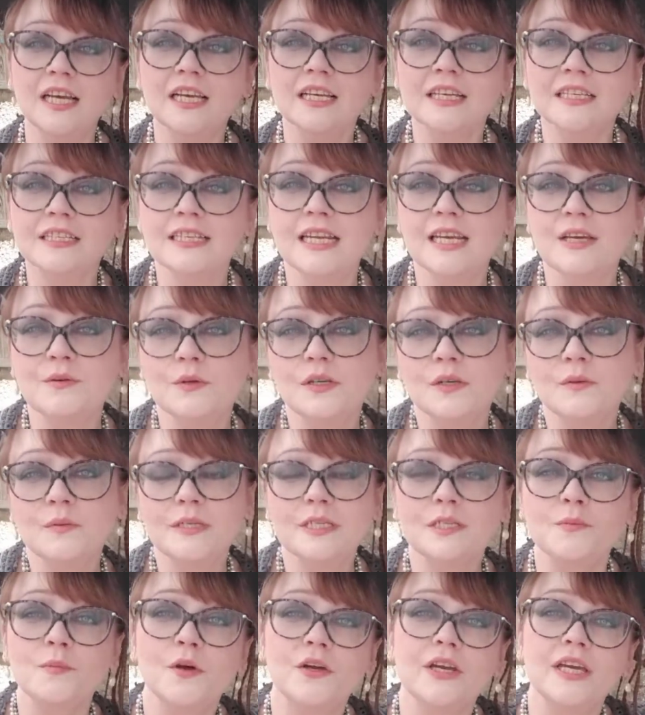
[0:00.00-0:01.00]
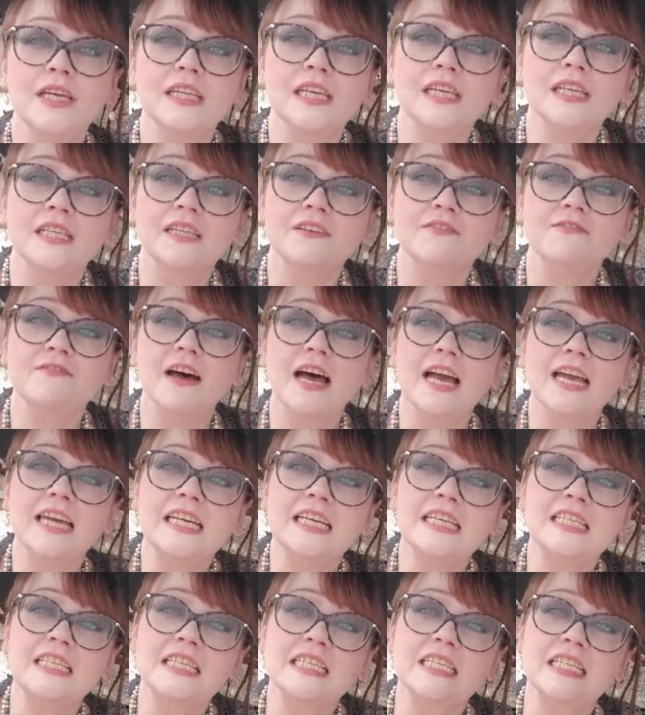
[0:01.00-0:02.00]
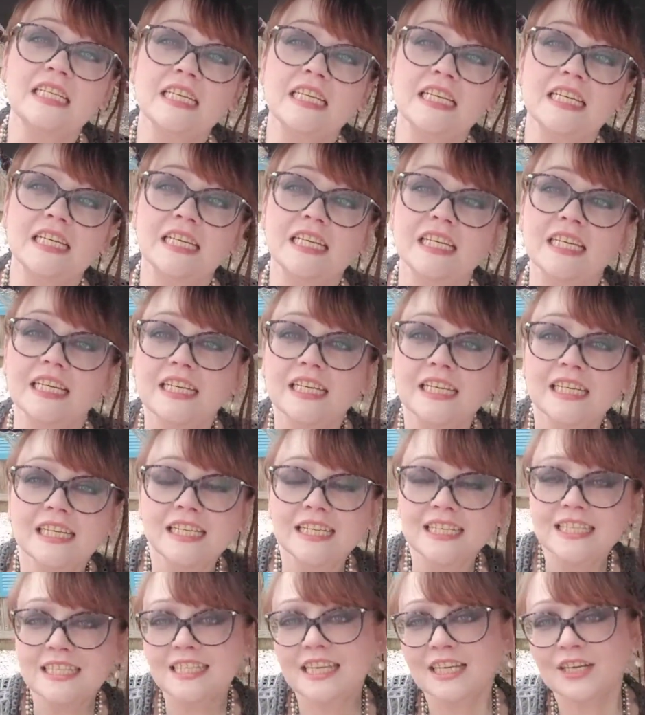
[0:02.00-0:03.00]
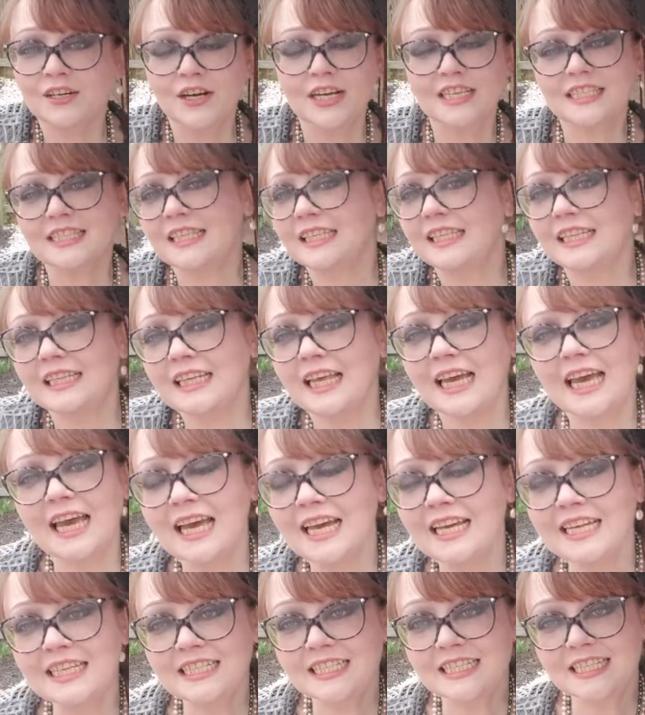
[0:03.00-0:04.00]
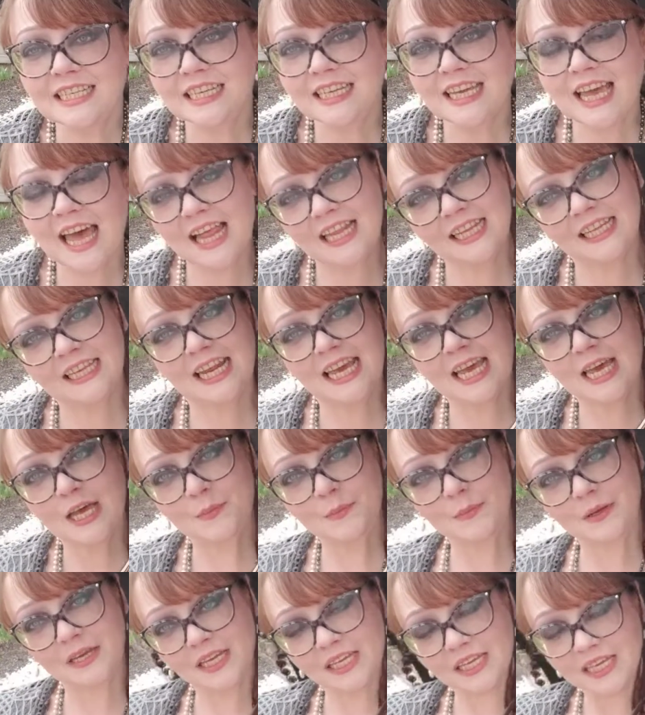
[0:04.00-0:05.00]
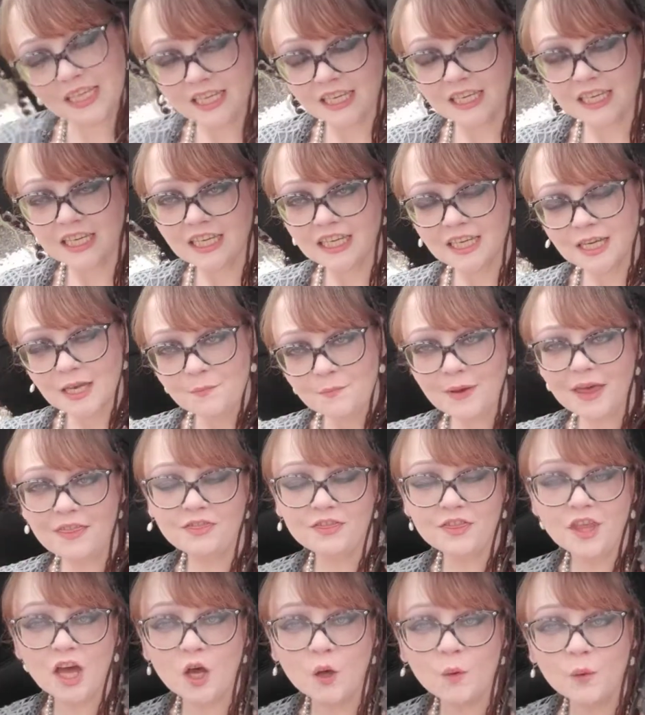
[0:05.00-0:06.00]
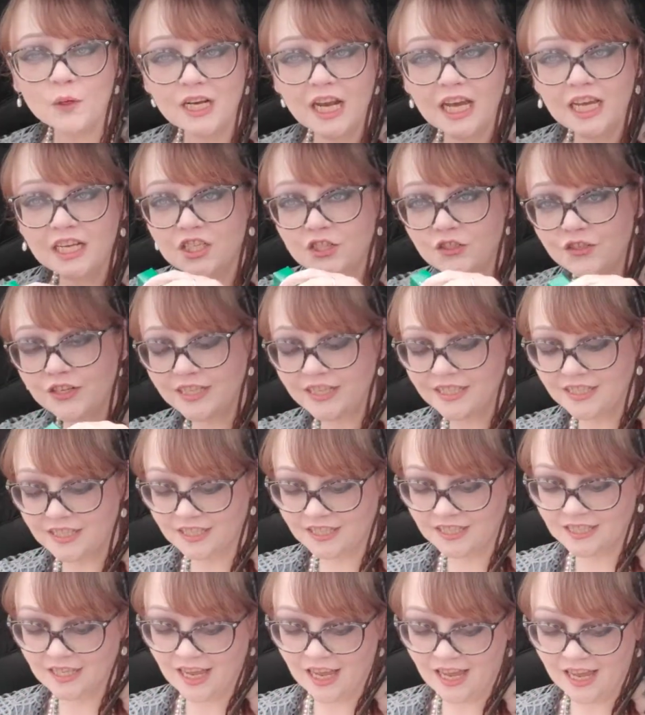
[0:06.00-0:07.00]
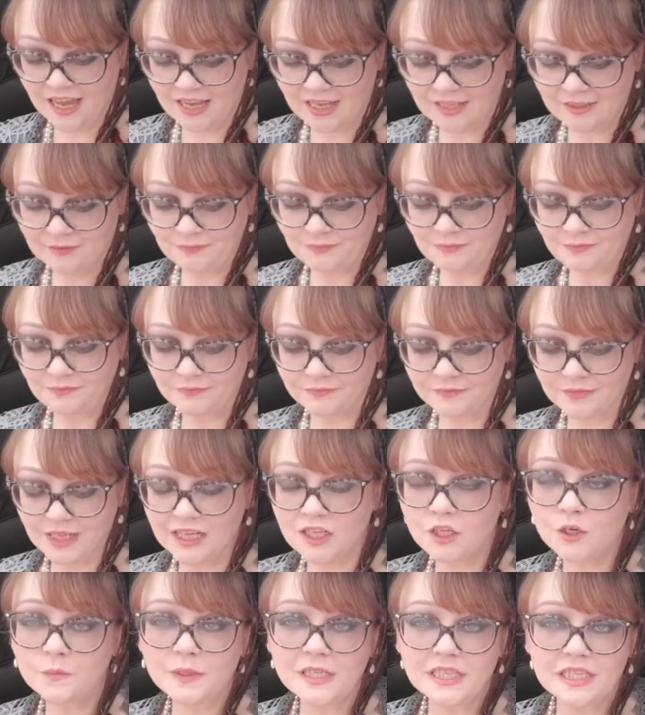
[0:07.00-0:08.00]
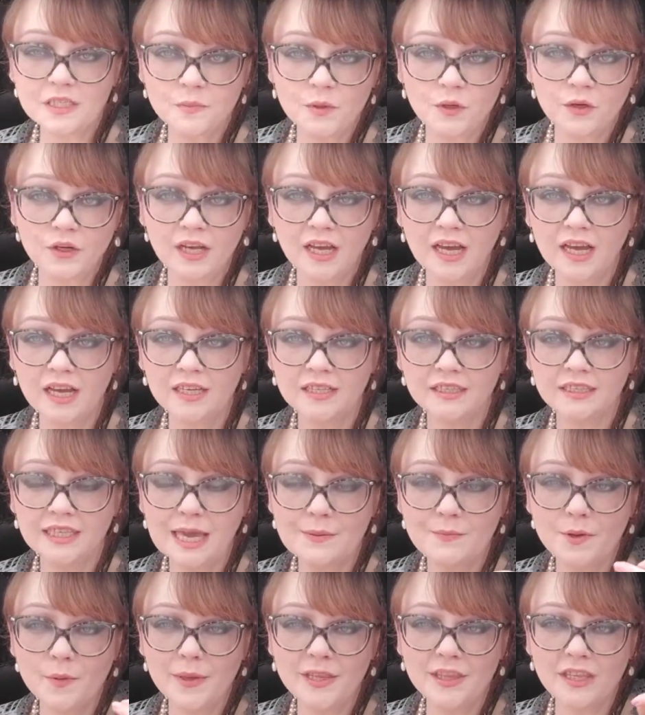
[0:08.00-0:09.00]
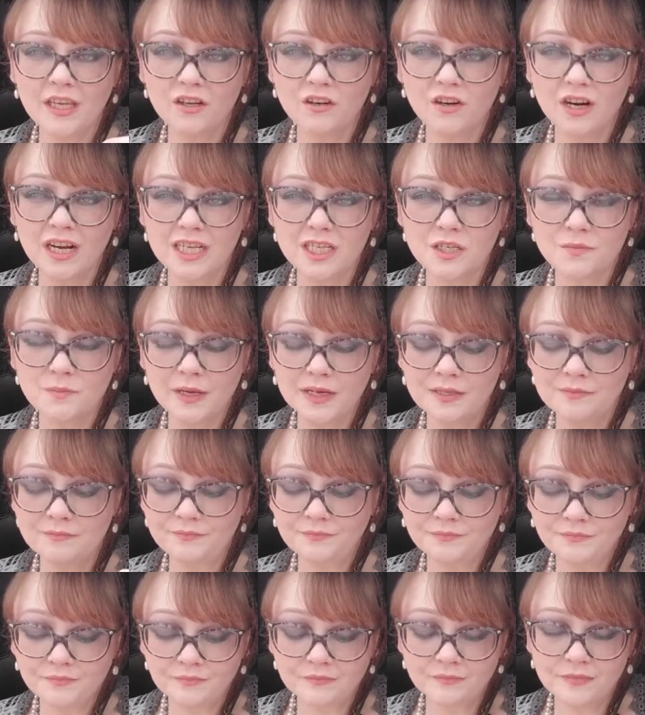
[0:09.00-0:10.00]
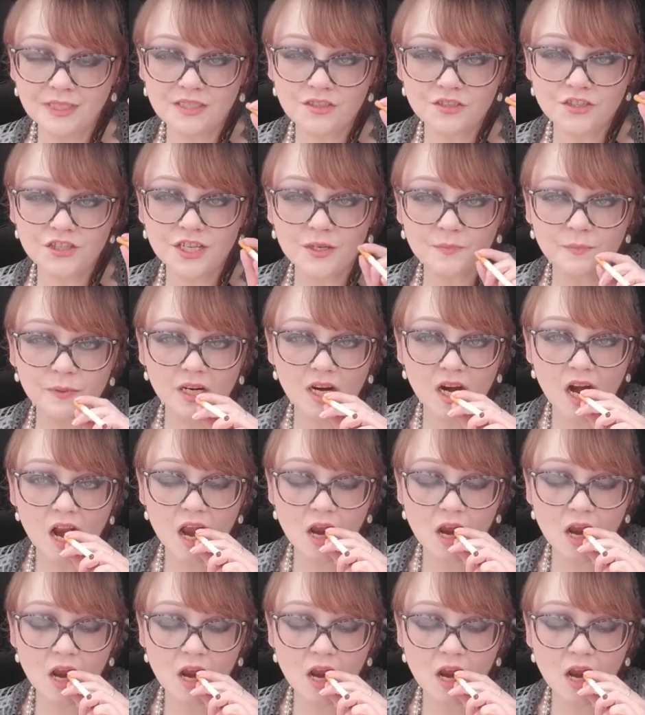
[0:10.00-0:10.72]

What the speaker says: today we'll be smoking the finest cigarettes in the land. L&M Menthol 100s. I normally smoke Camel Menthol Crush, but these are cheaper.